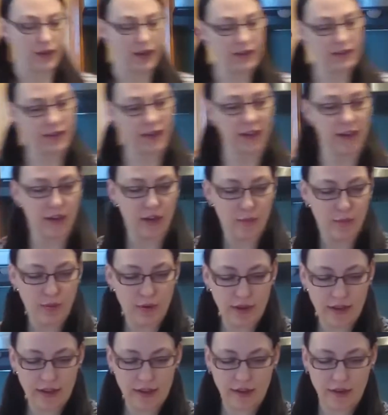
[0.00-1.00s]
next I'm going to
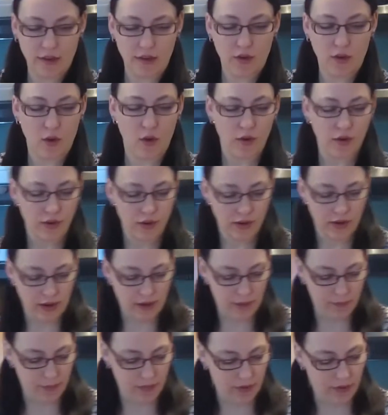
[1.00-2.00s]
put in 1/4
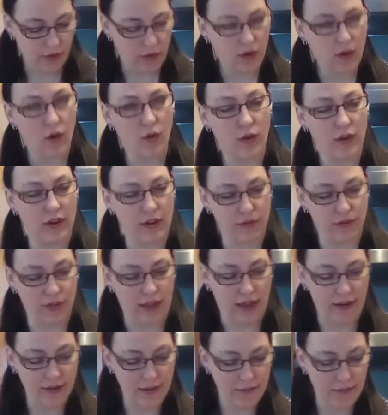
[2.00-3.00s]
cup coconut
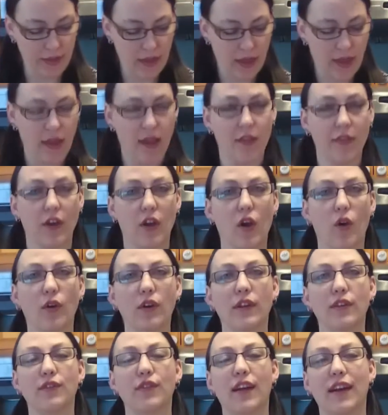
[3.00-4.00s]
flour. The
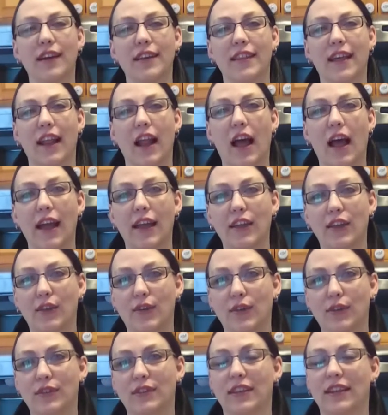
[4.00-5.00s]
coconut flour that I
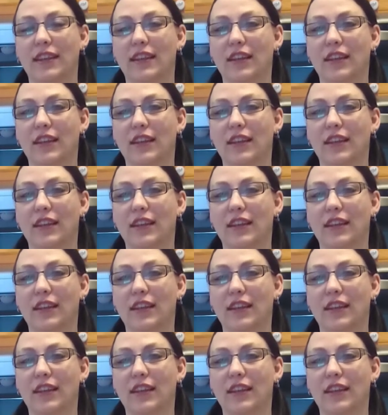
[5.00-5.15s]
use